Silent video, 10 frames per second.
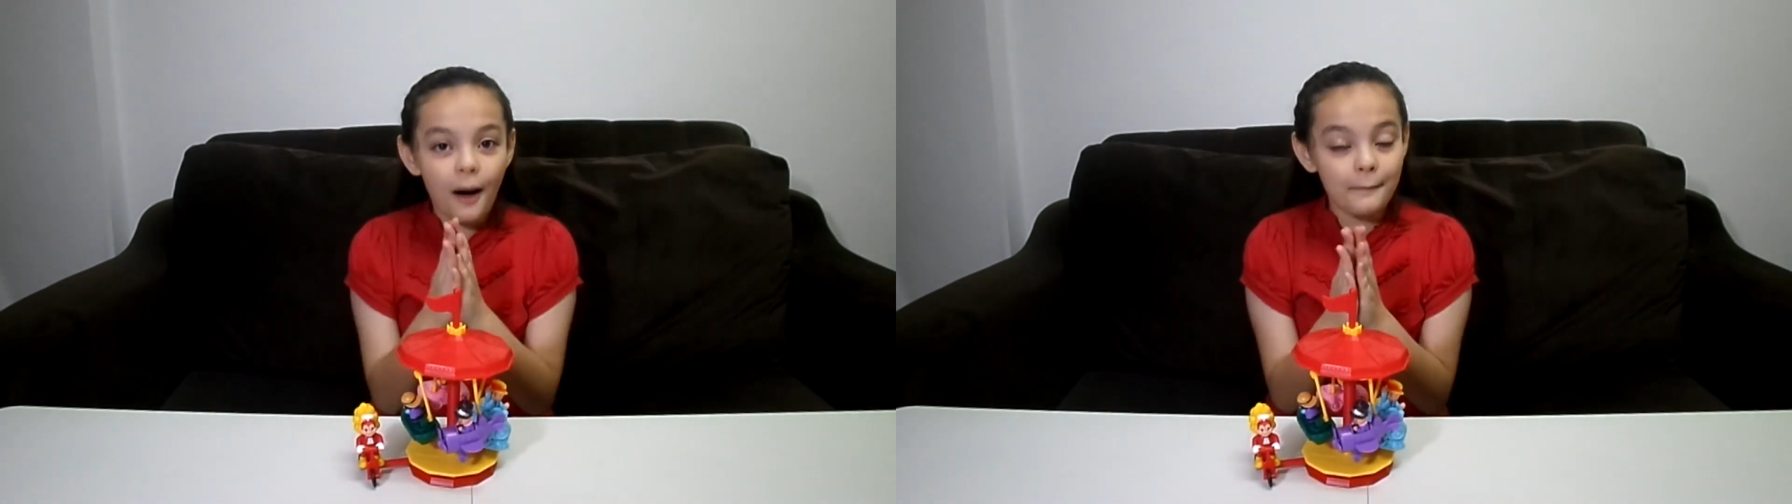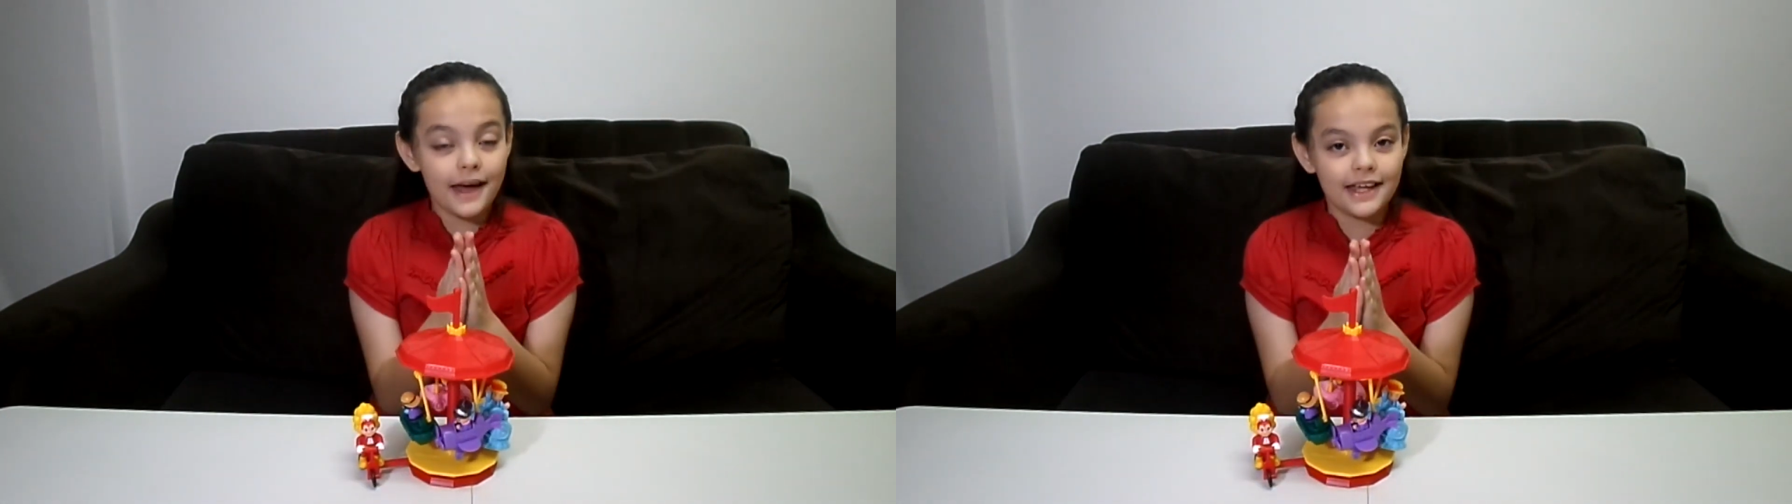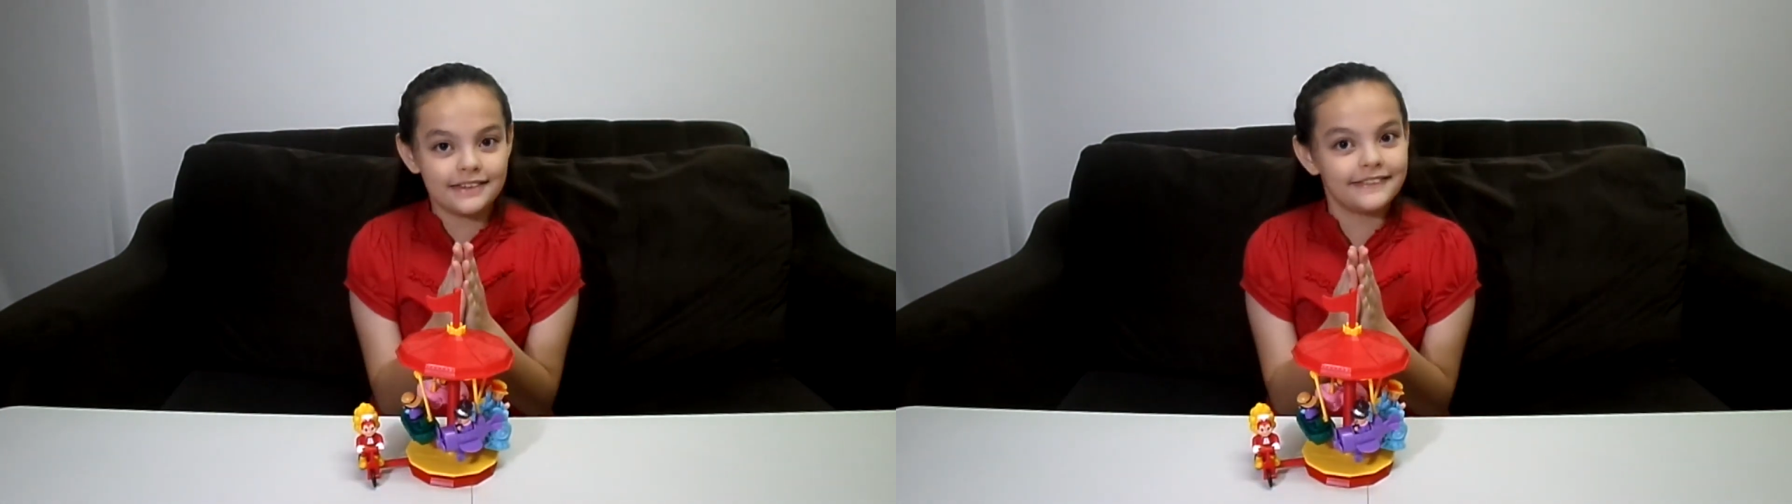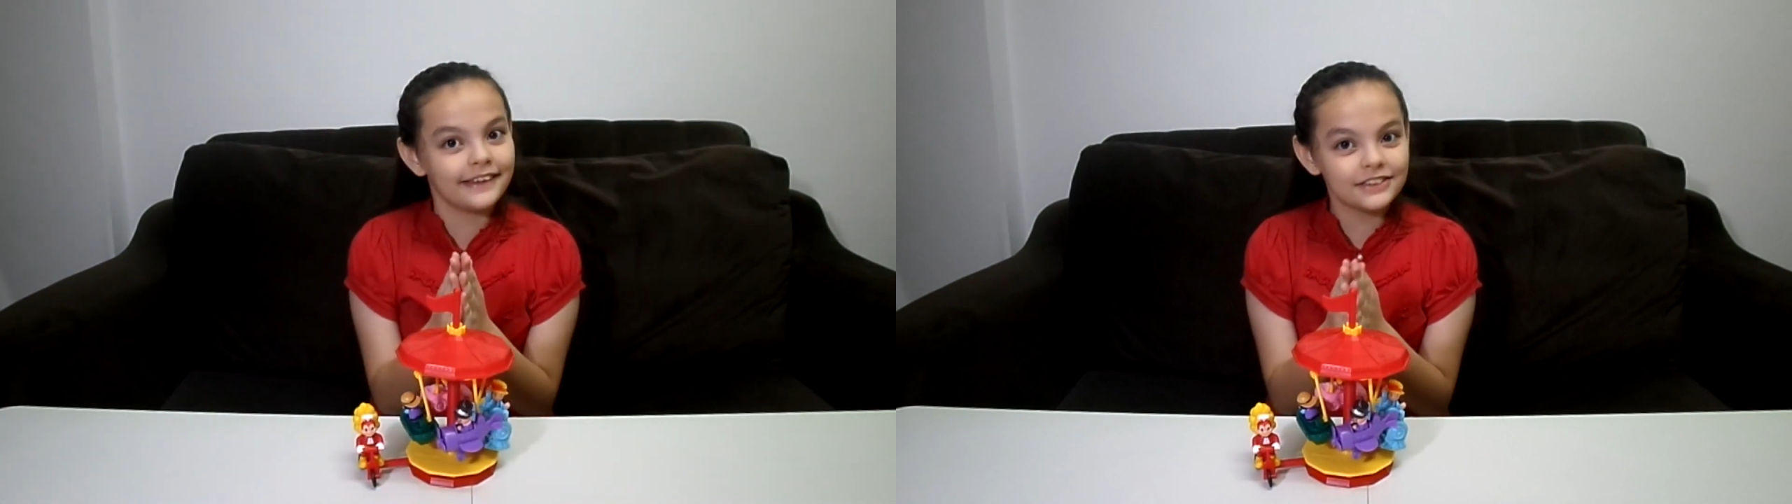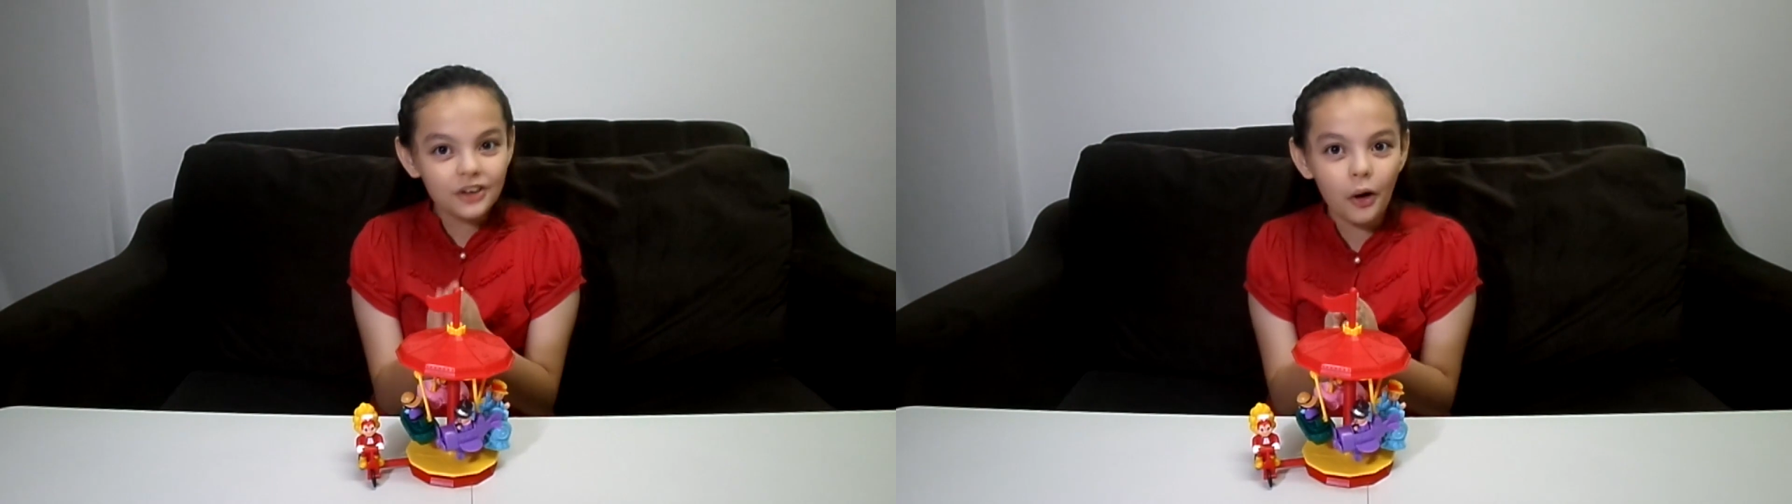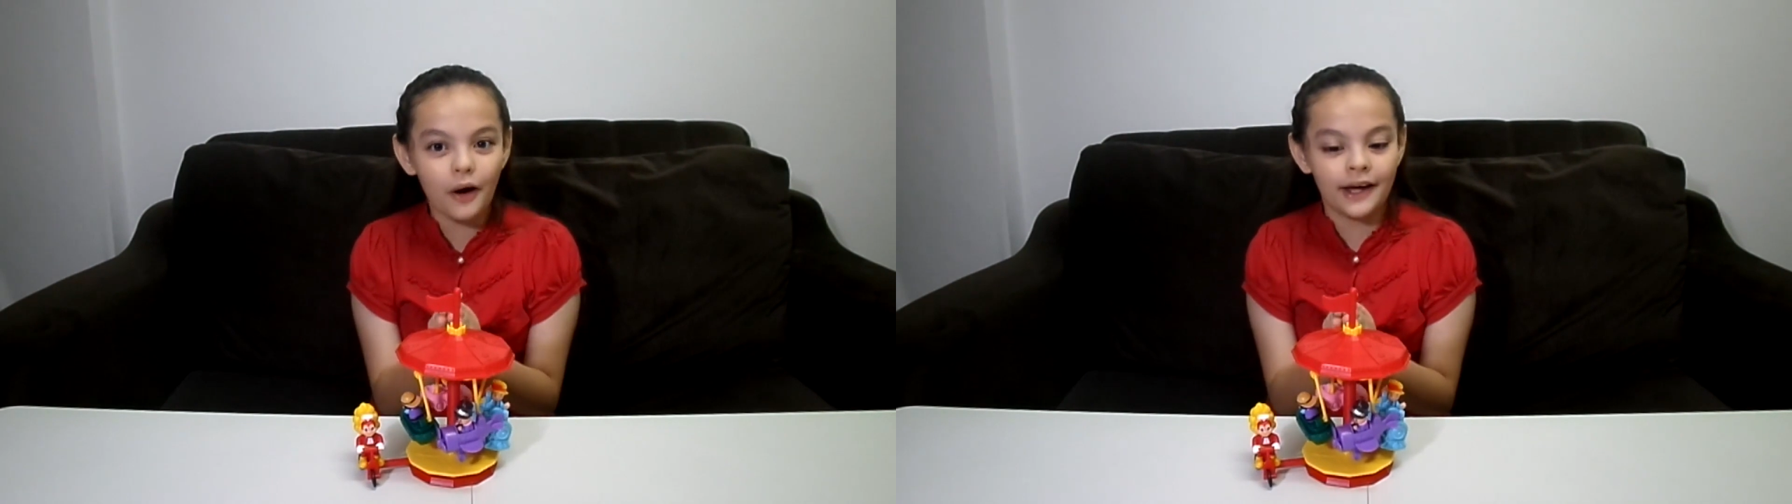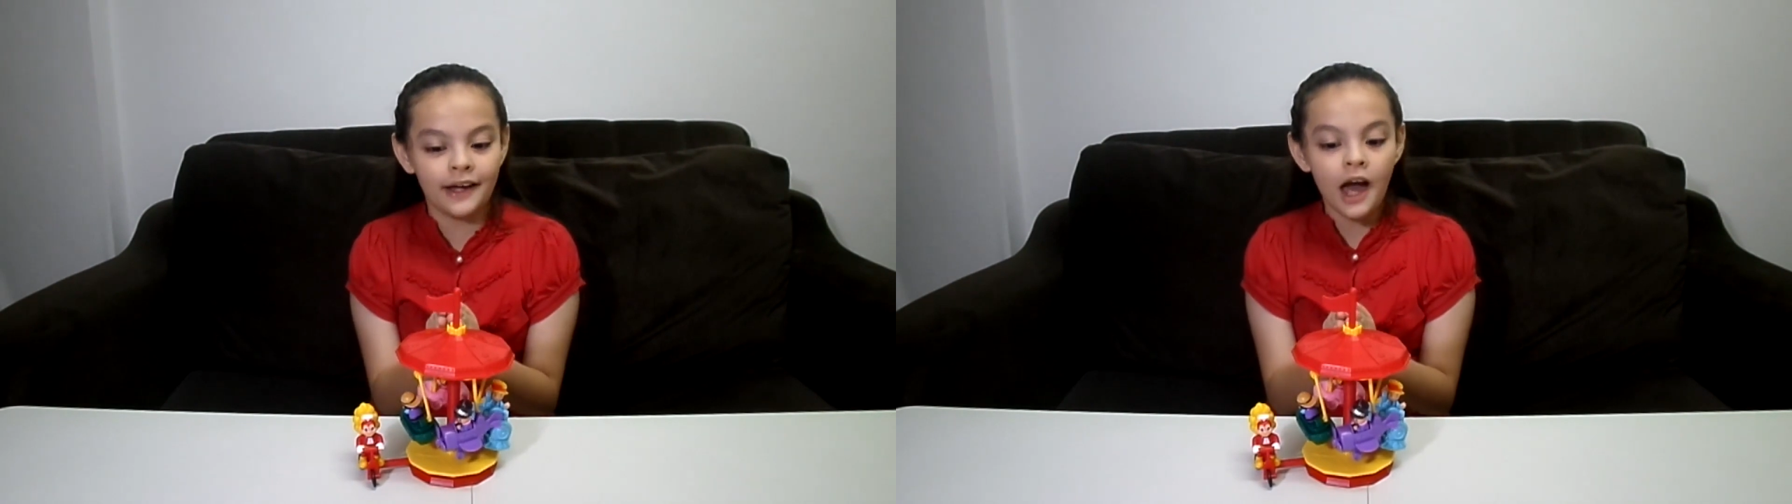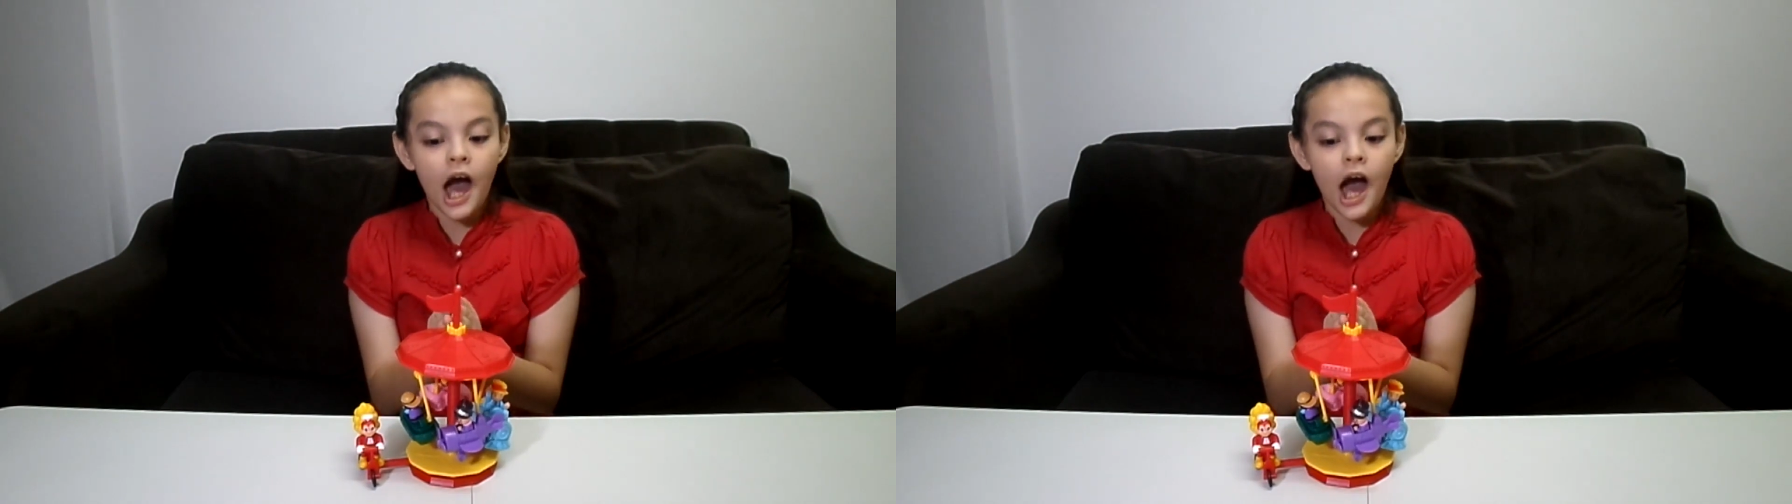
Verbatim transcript: amazing toy.